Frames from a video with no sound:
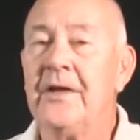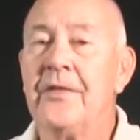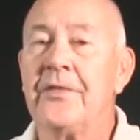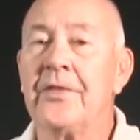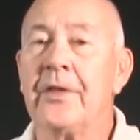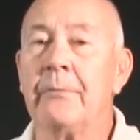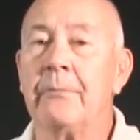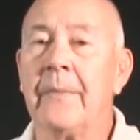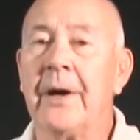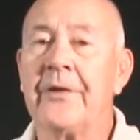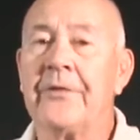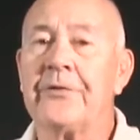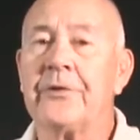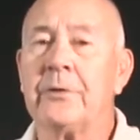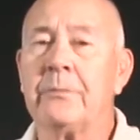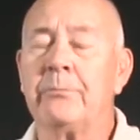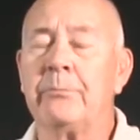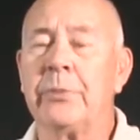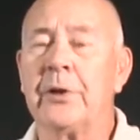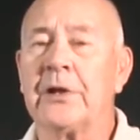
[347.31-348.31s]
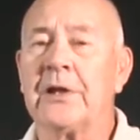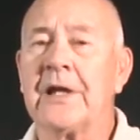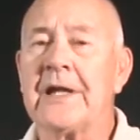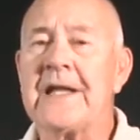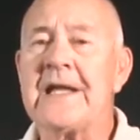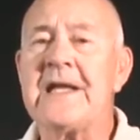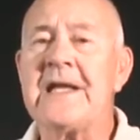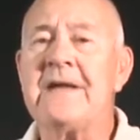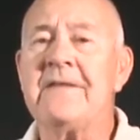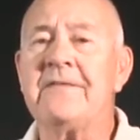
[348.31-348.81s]
The mother
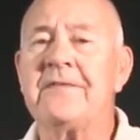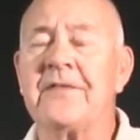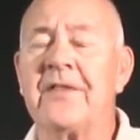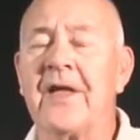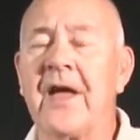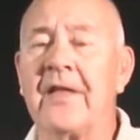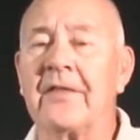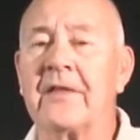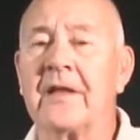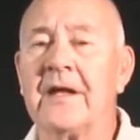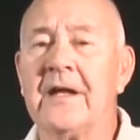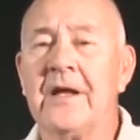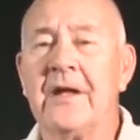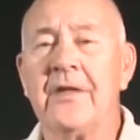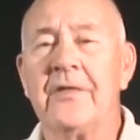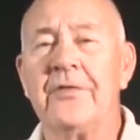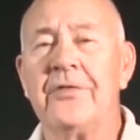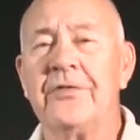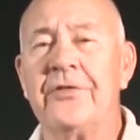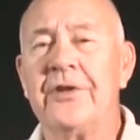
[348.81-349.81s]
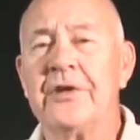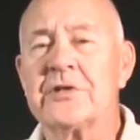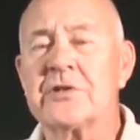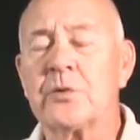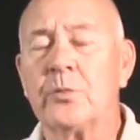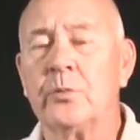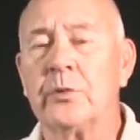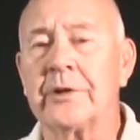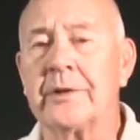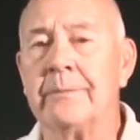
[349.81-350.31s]
believed that
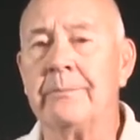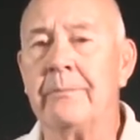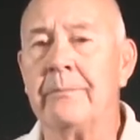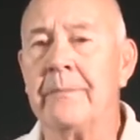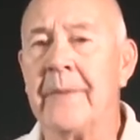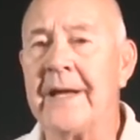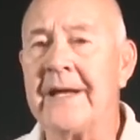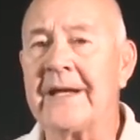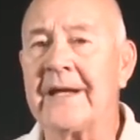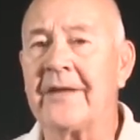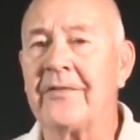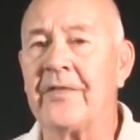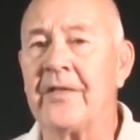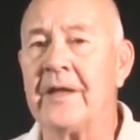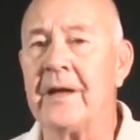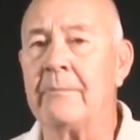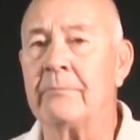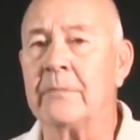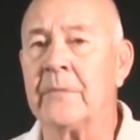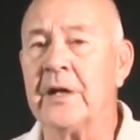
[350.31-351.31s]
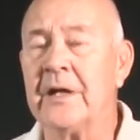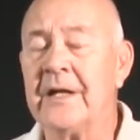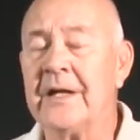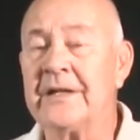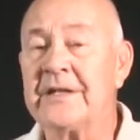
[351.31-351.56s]
this would make them